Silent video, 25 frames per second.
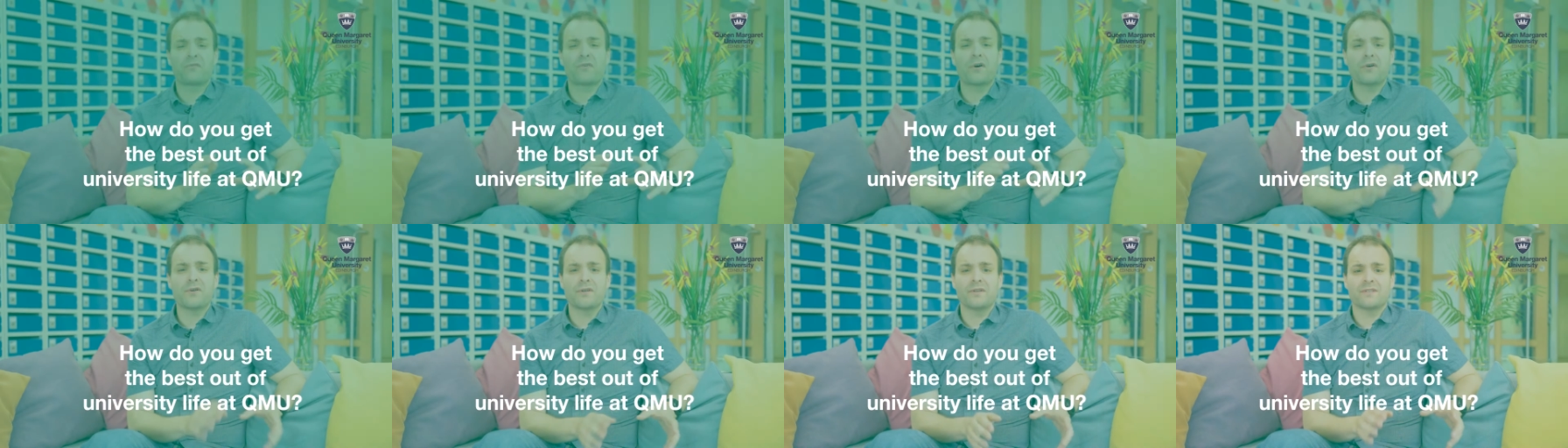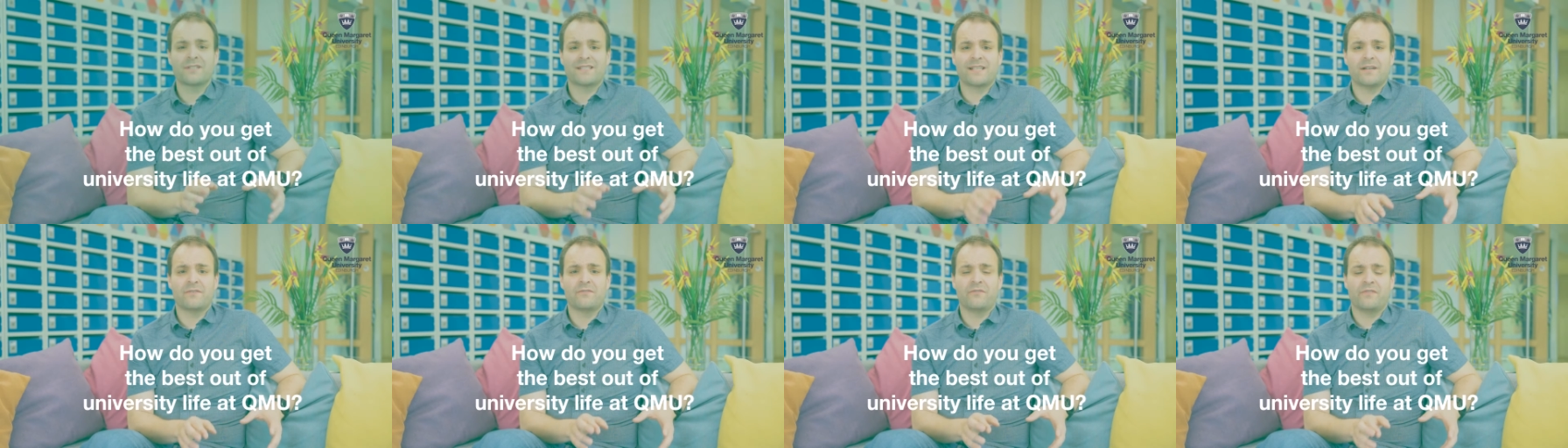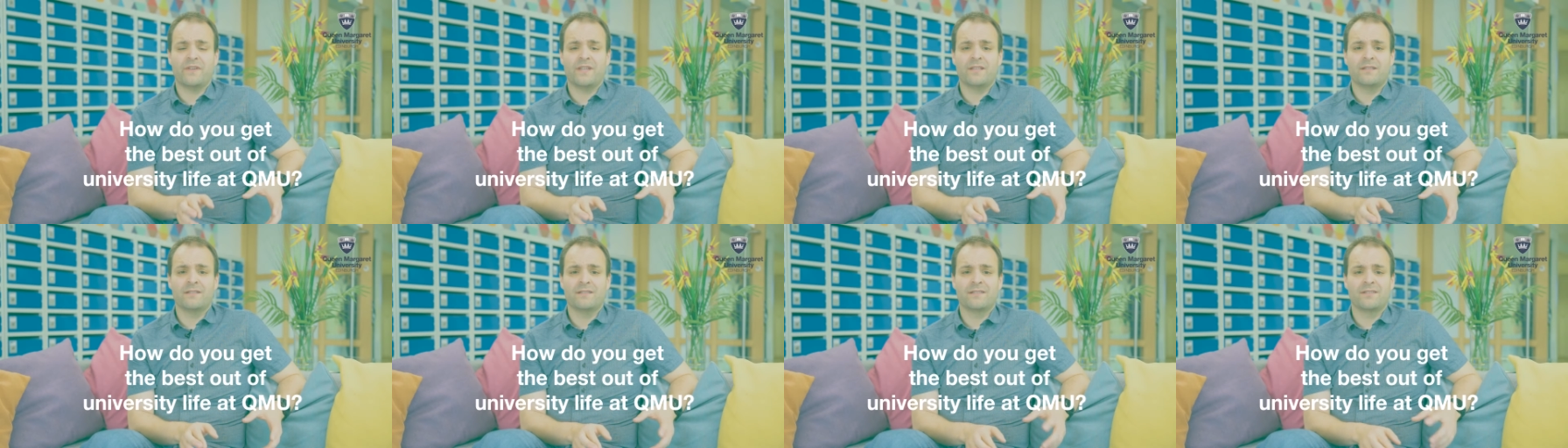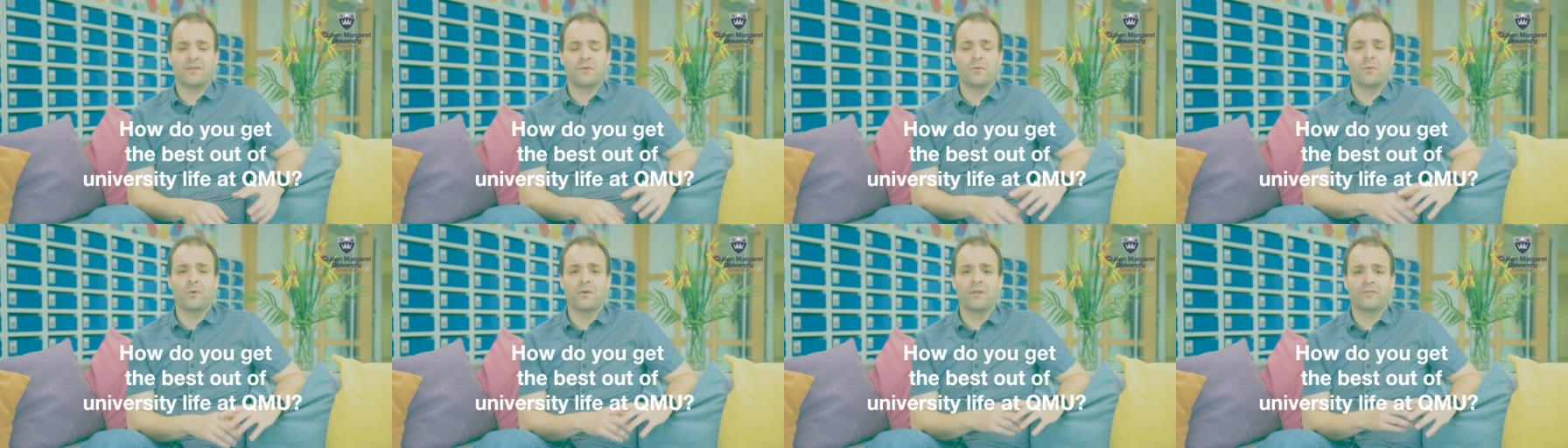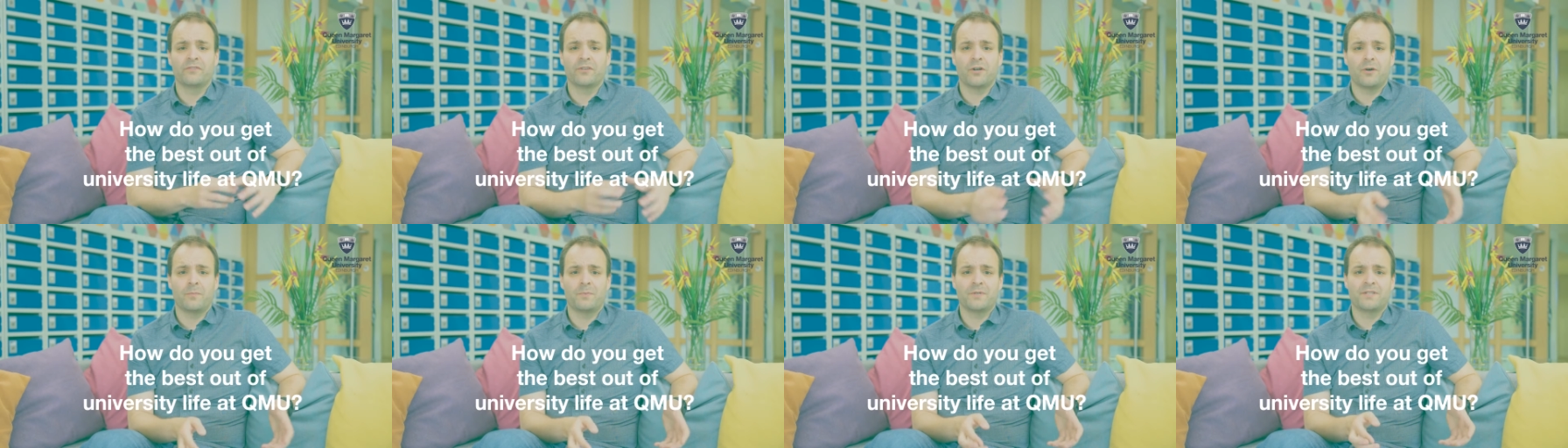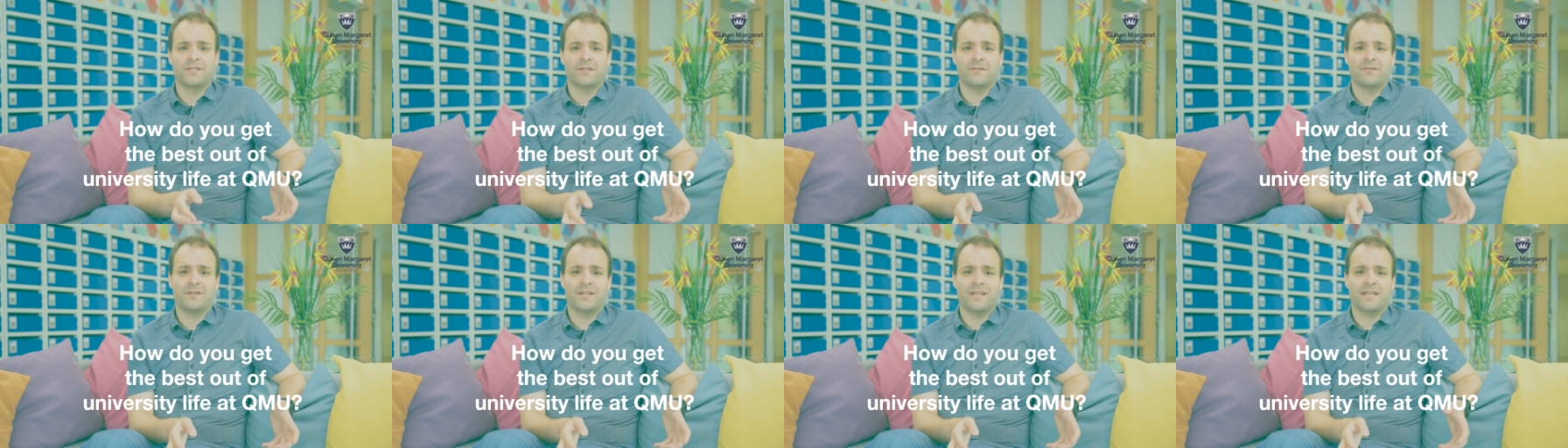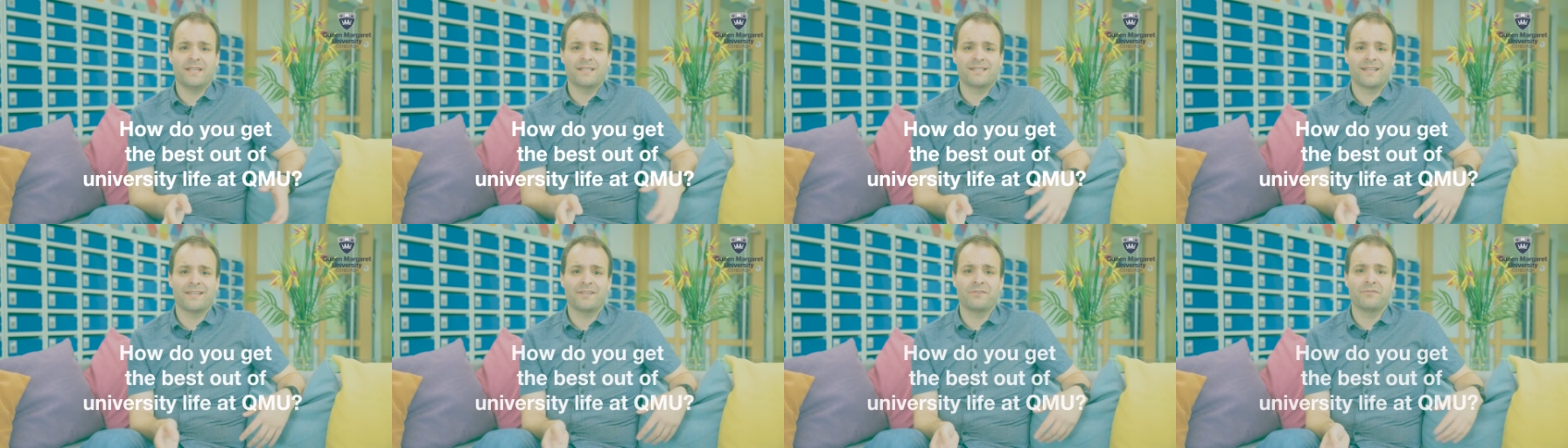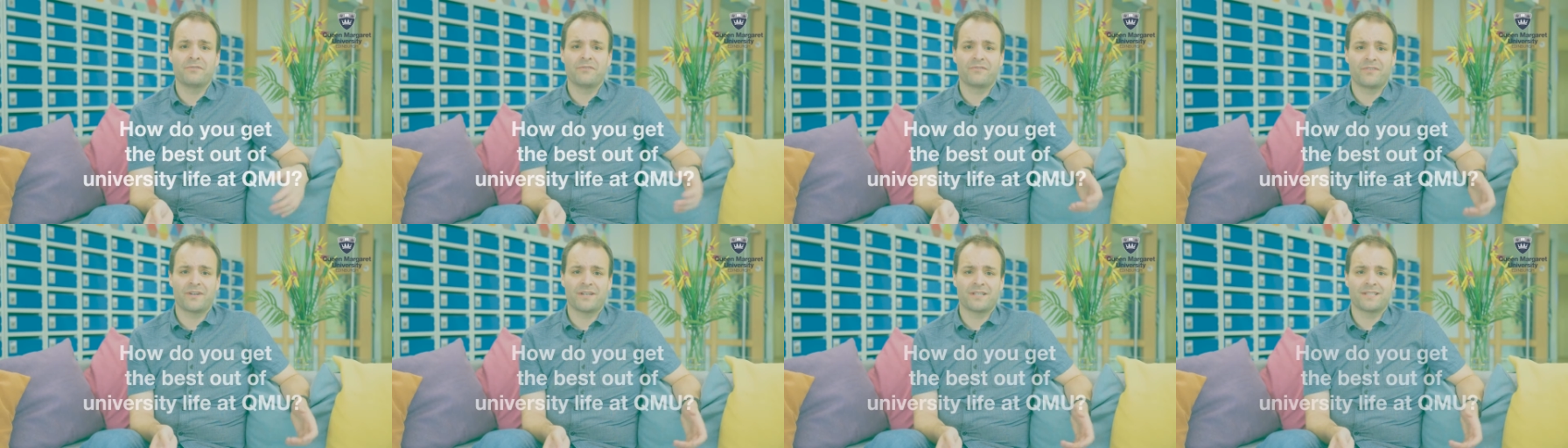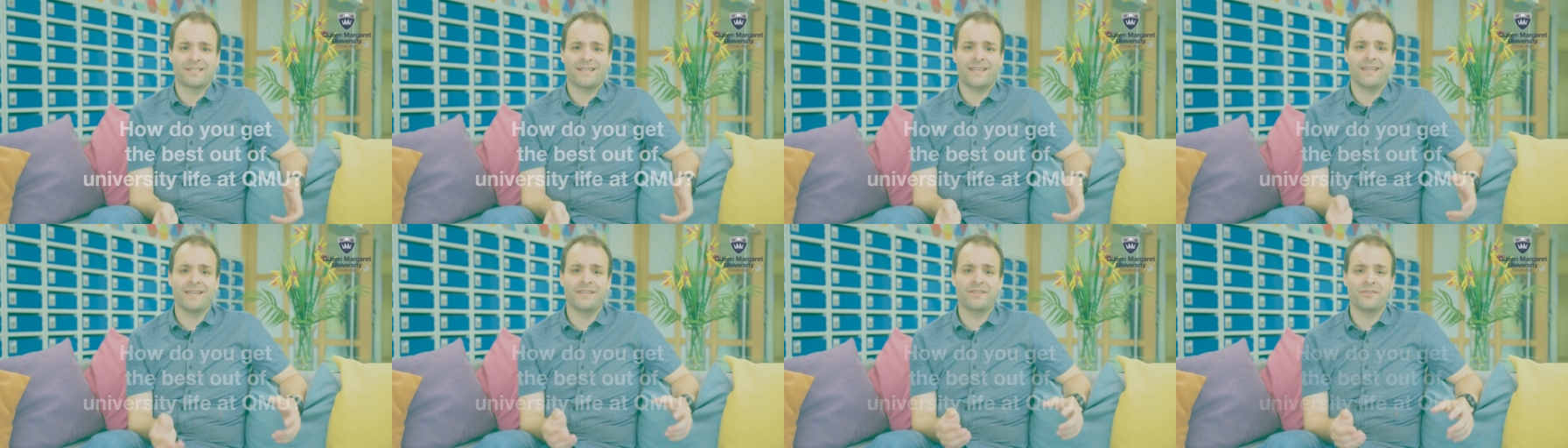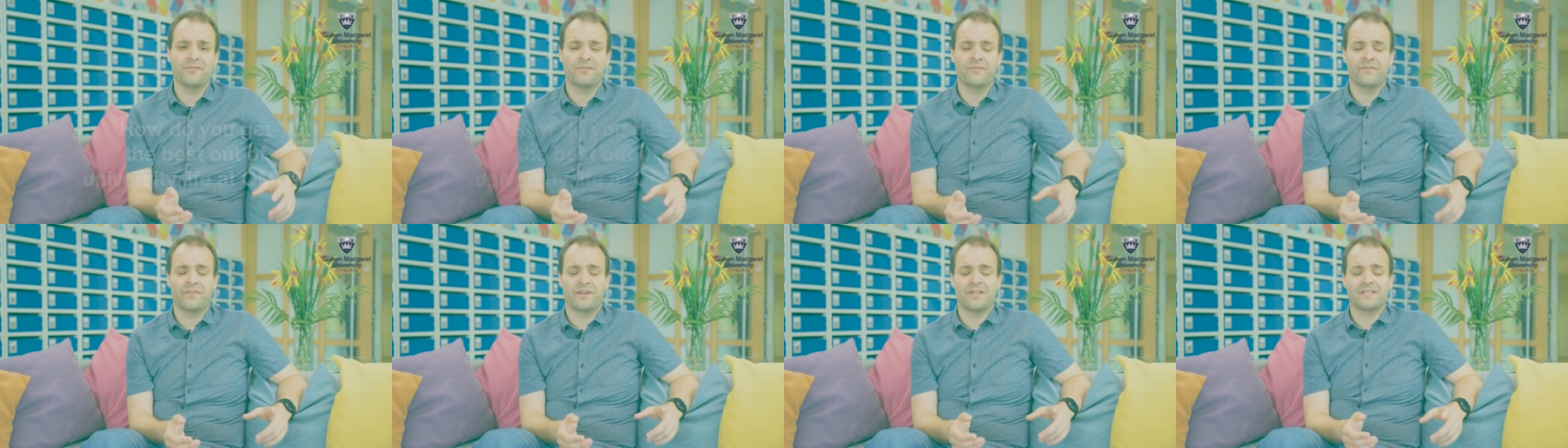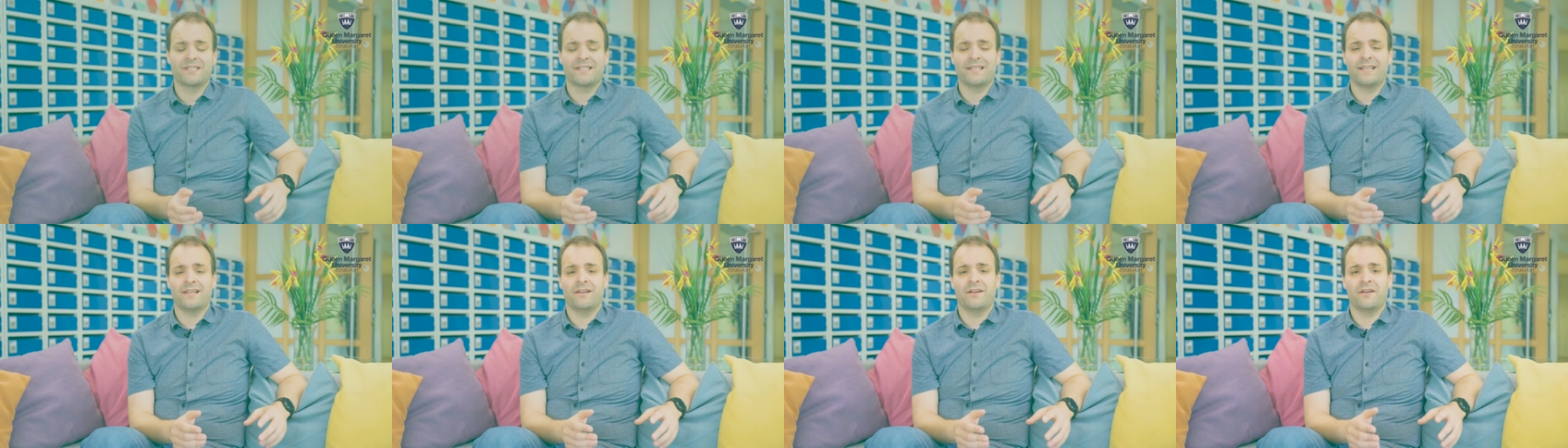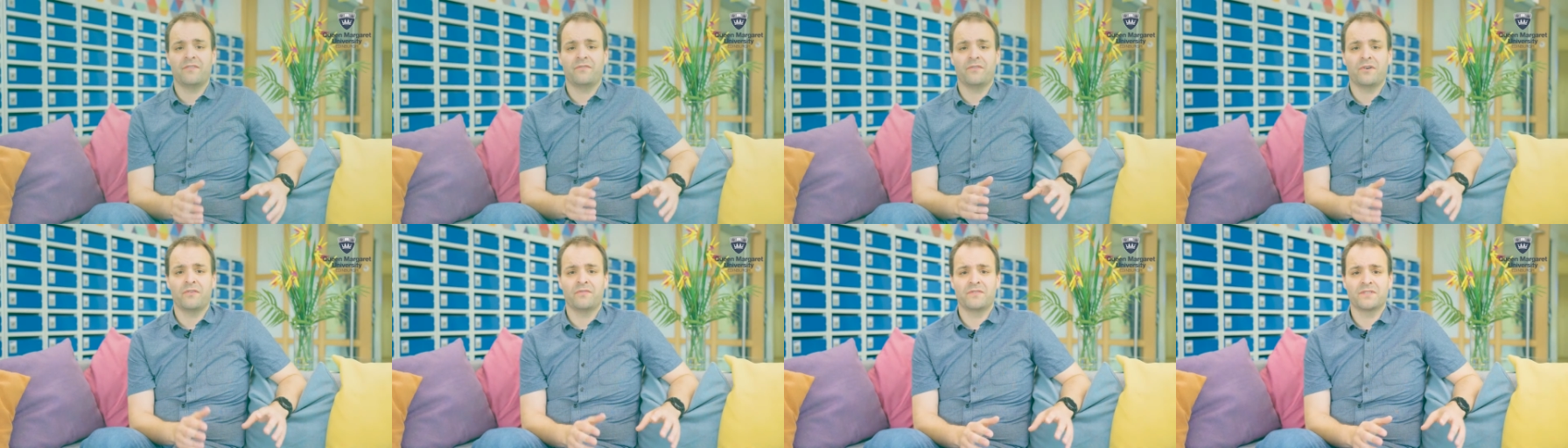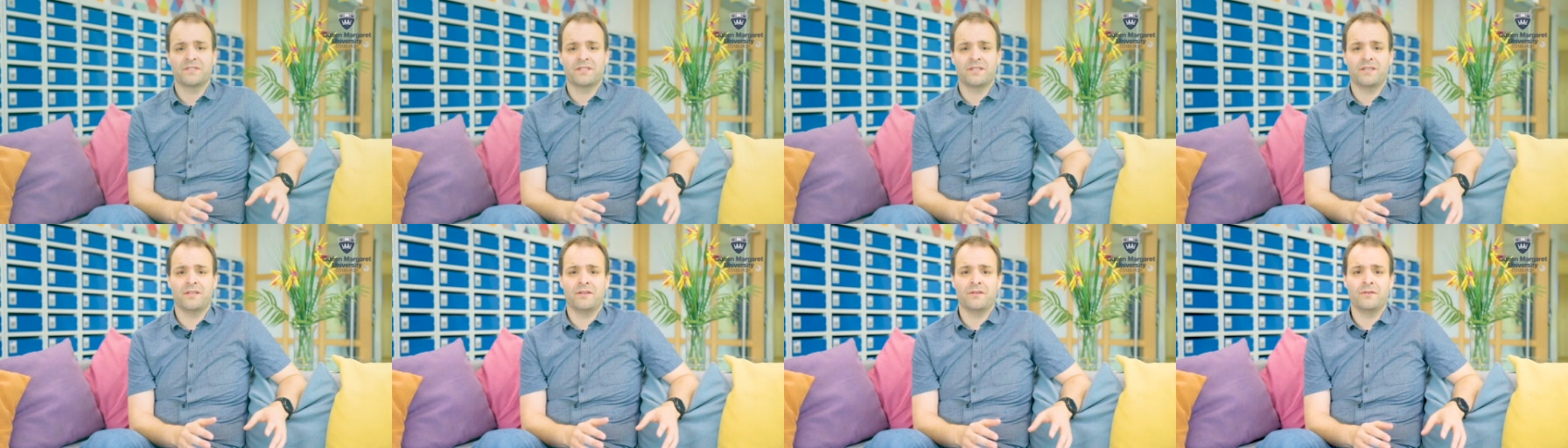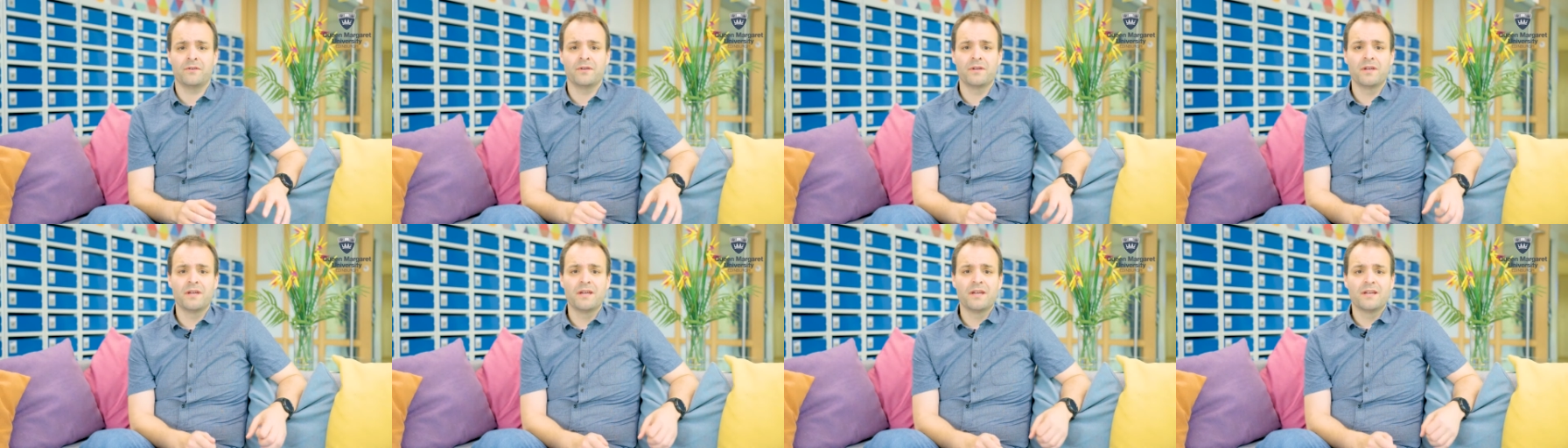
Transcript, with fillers: Throw yourself in to all of the opportunities that university and university life offers to you.